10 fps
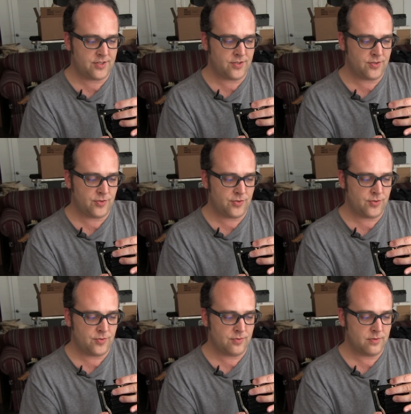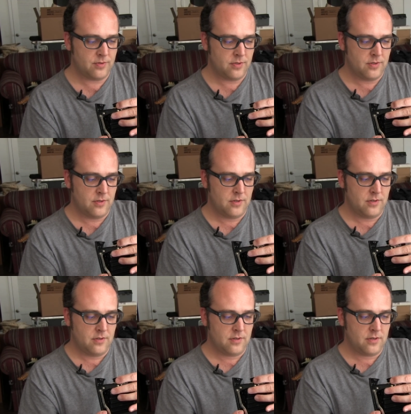to
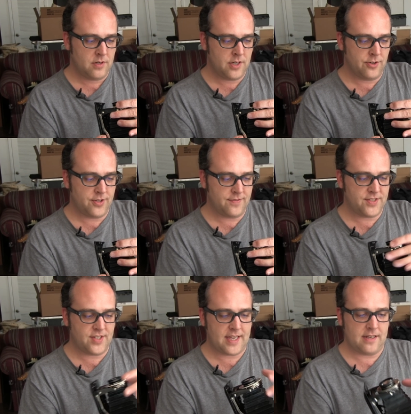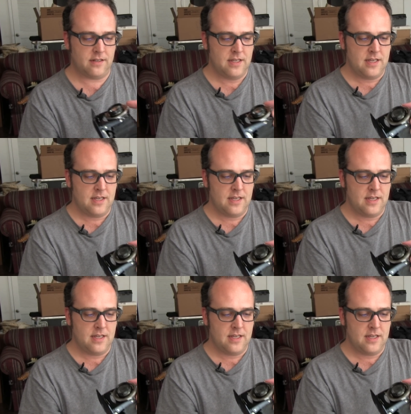hundredth of a second.